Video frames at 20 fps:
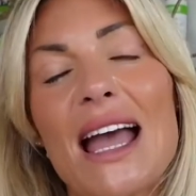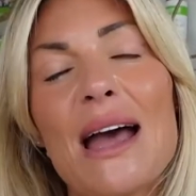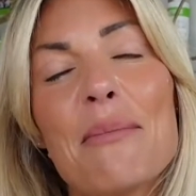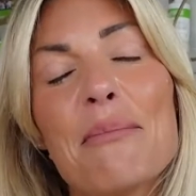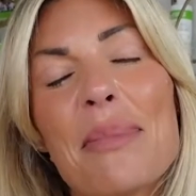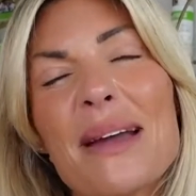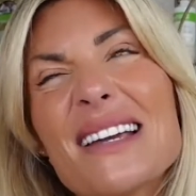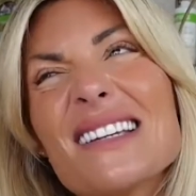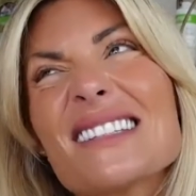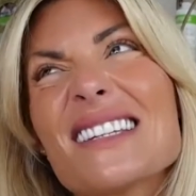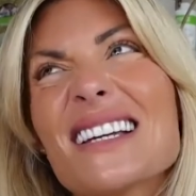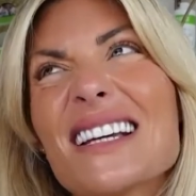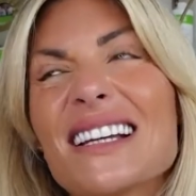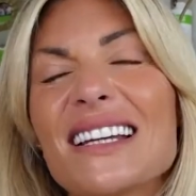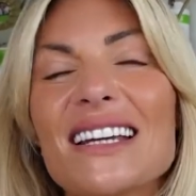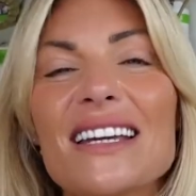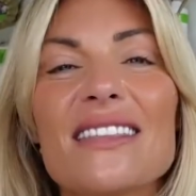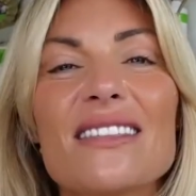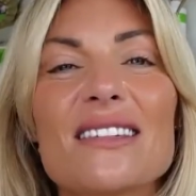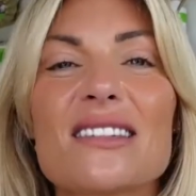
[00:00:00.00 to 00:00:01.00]
And
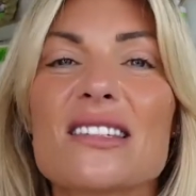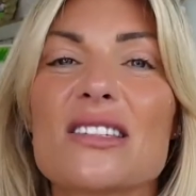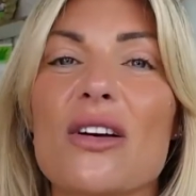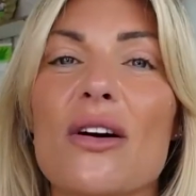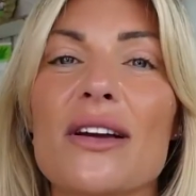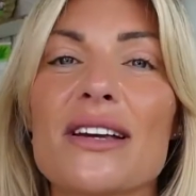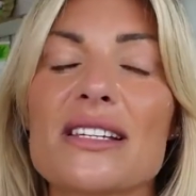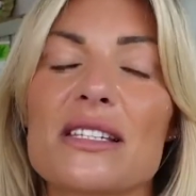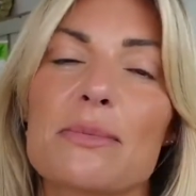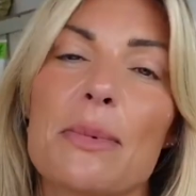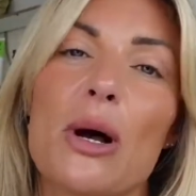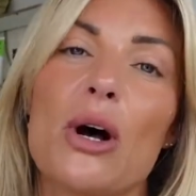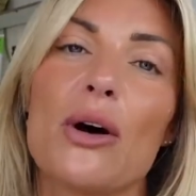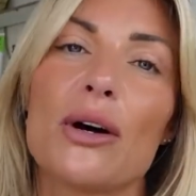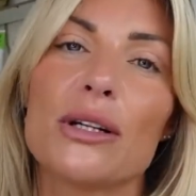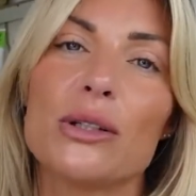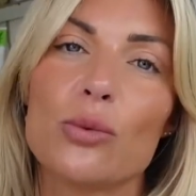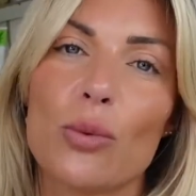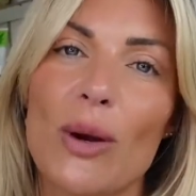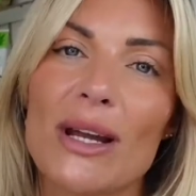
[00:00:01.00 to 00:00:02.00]
basically the science
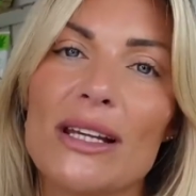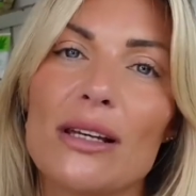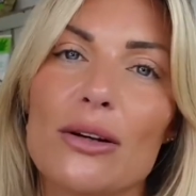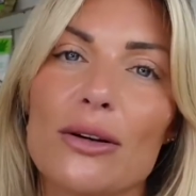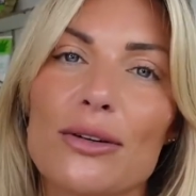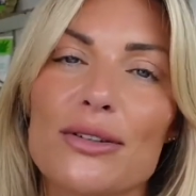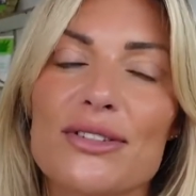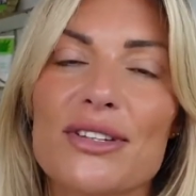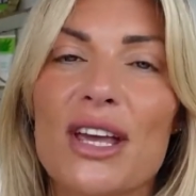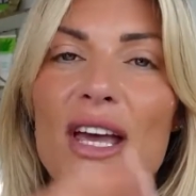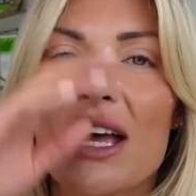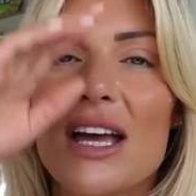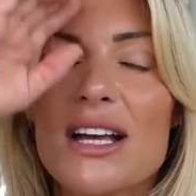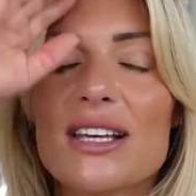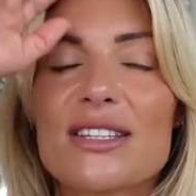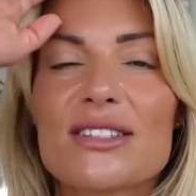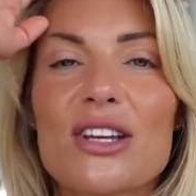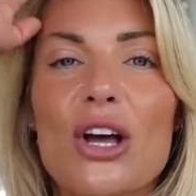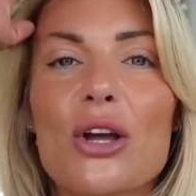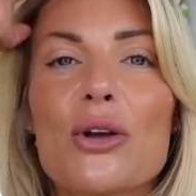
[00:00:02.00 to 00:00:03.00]
behind weight loss.
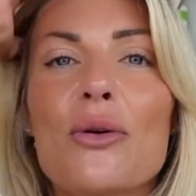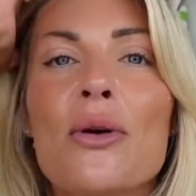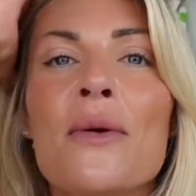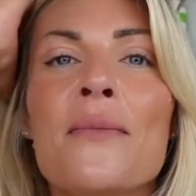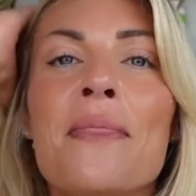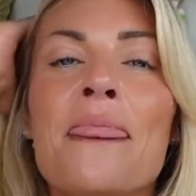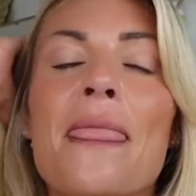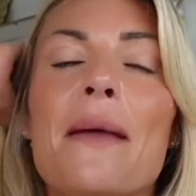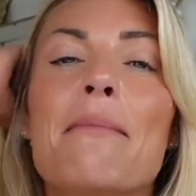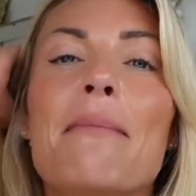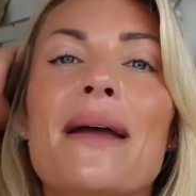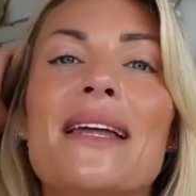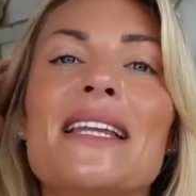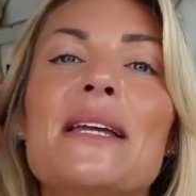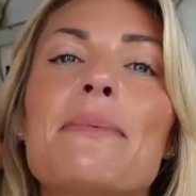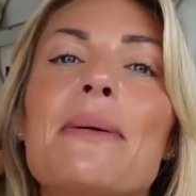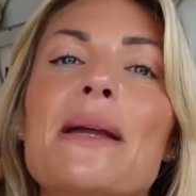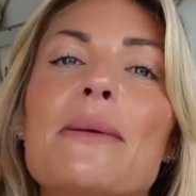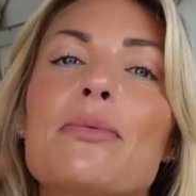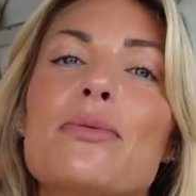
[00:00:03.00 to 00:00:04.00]
So
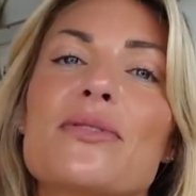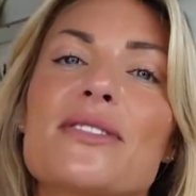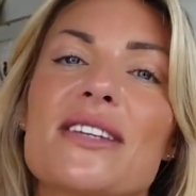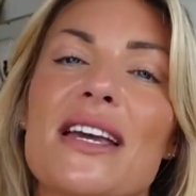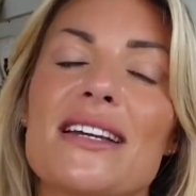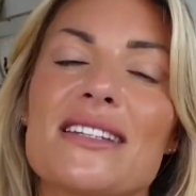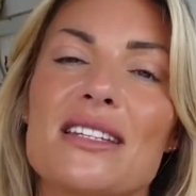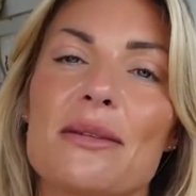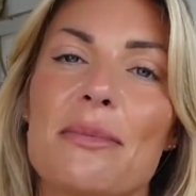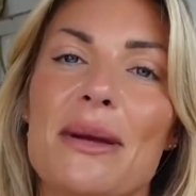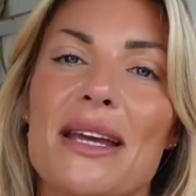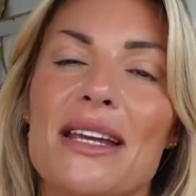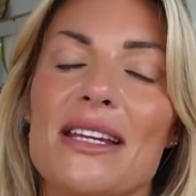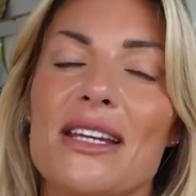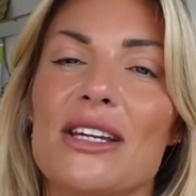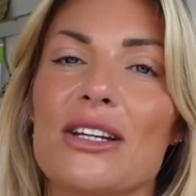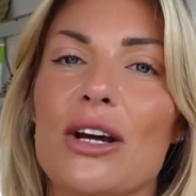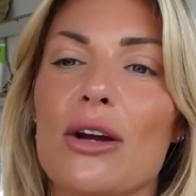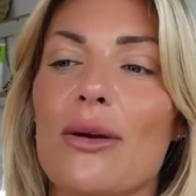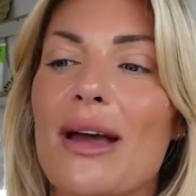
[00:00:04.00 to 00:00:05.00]
many people say to me,
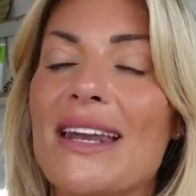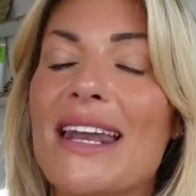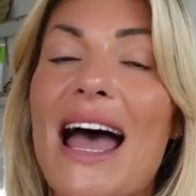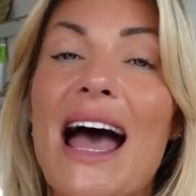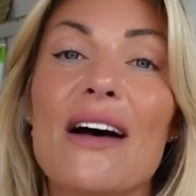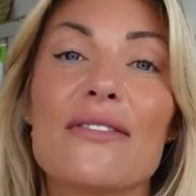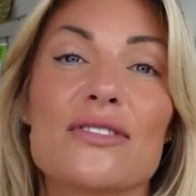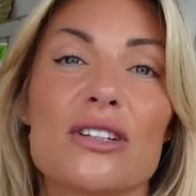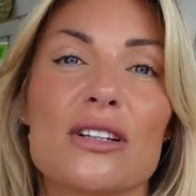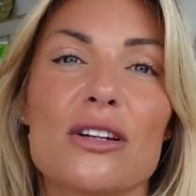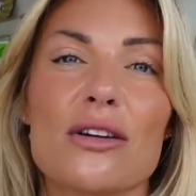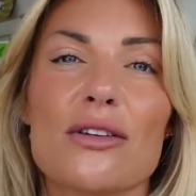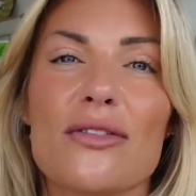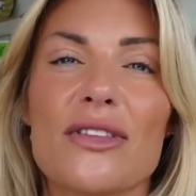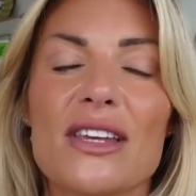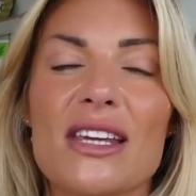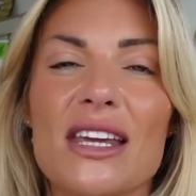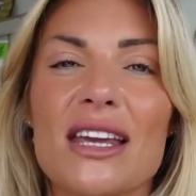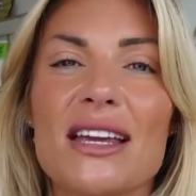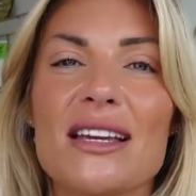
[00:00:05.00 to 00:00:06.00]
and have done
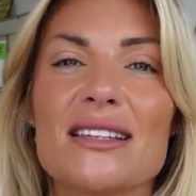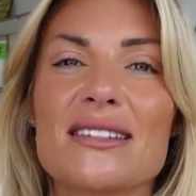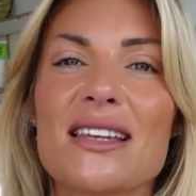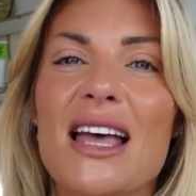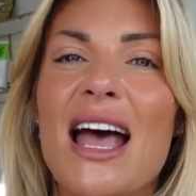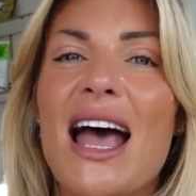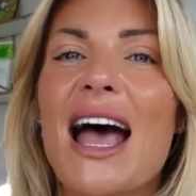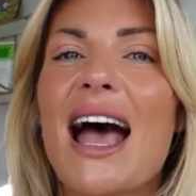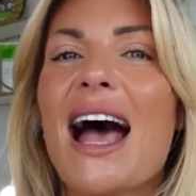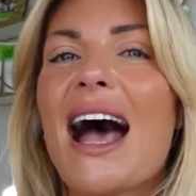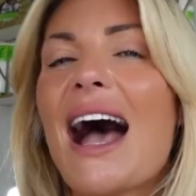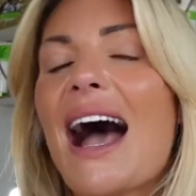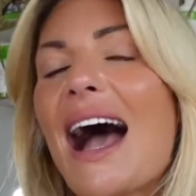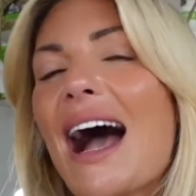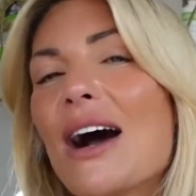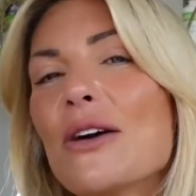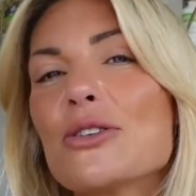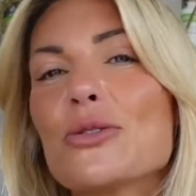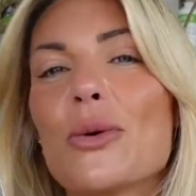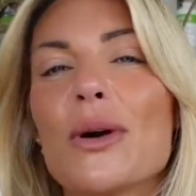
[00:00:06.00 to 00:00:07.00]
over the years,
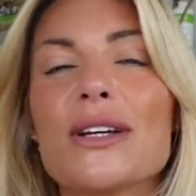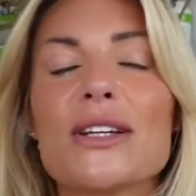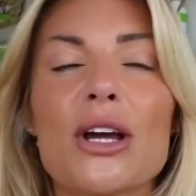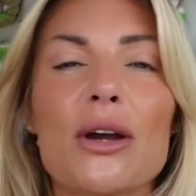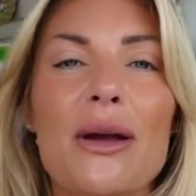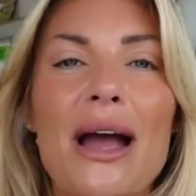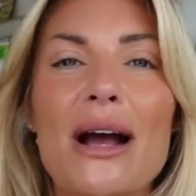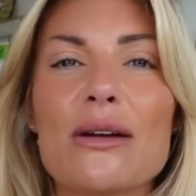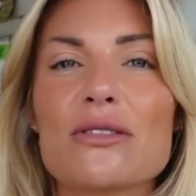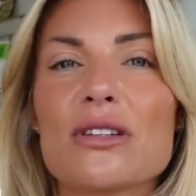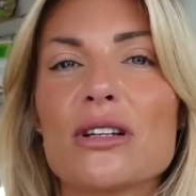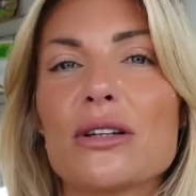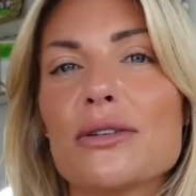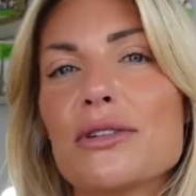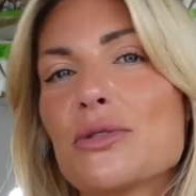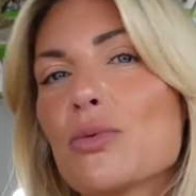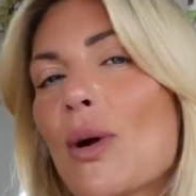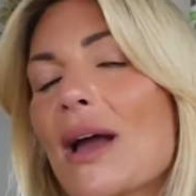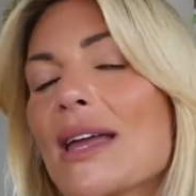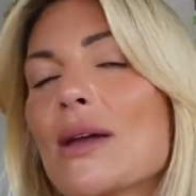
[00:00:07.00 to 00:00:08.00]
how do I know how to
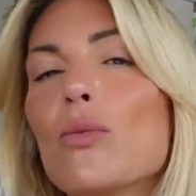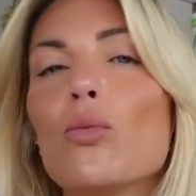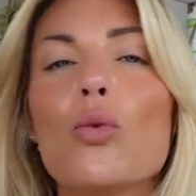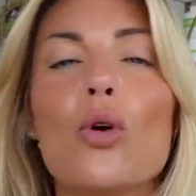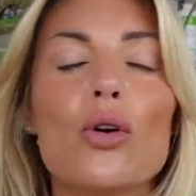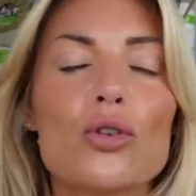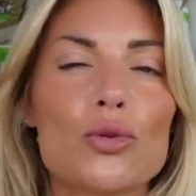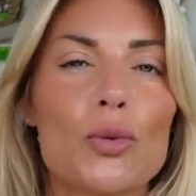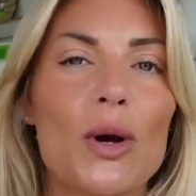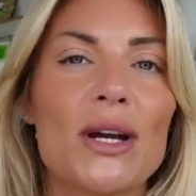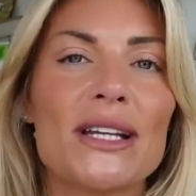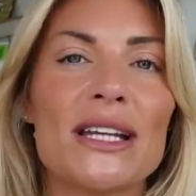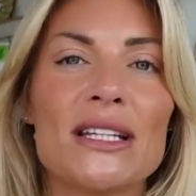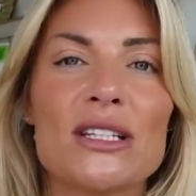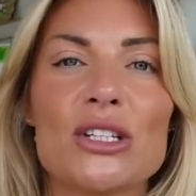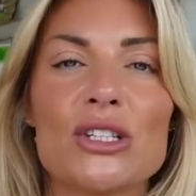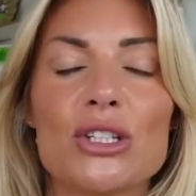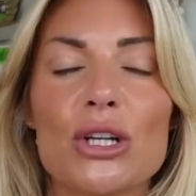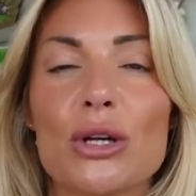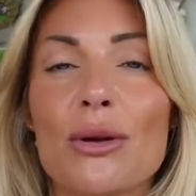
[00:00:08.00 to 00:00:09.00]
lose weight? What do I need
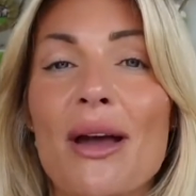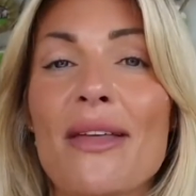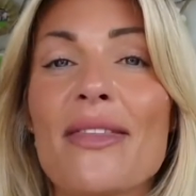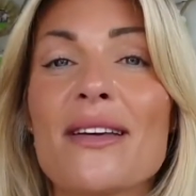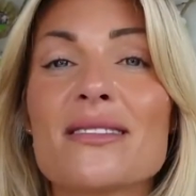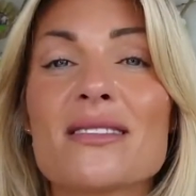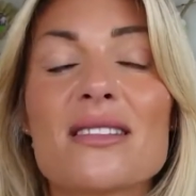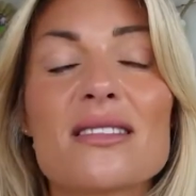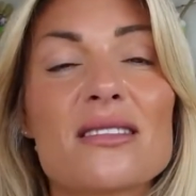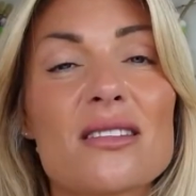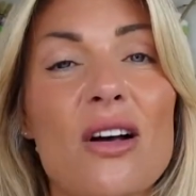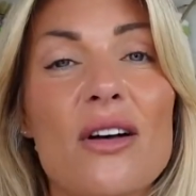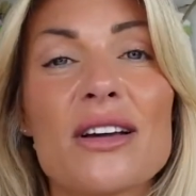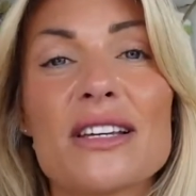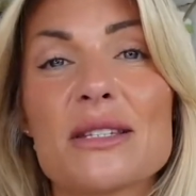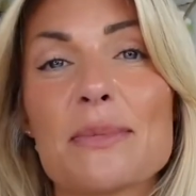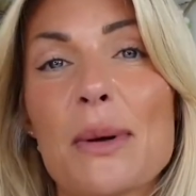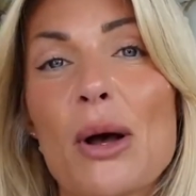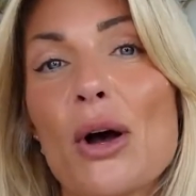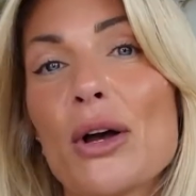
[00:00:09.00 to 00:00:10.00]
to do? And there's a
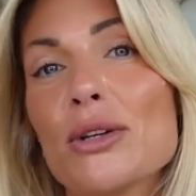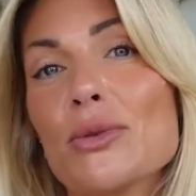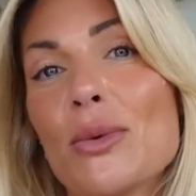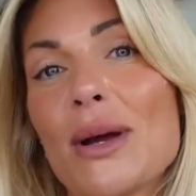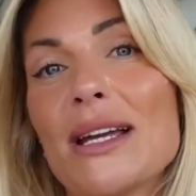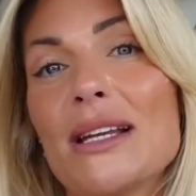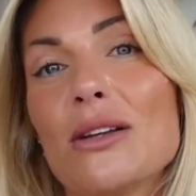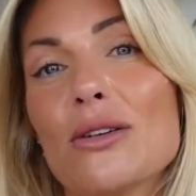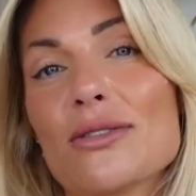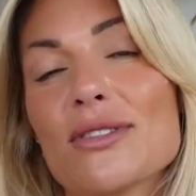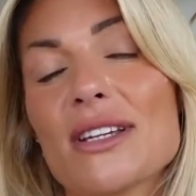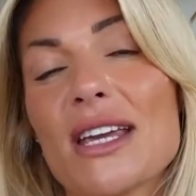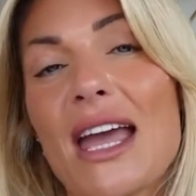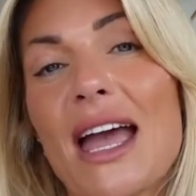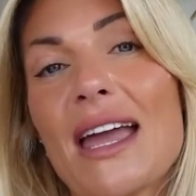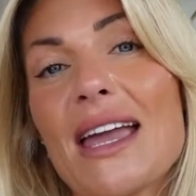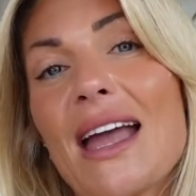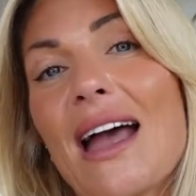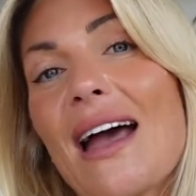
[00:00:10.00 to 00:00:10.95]
science behind weight loss, okay?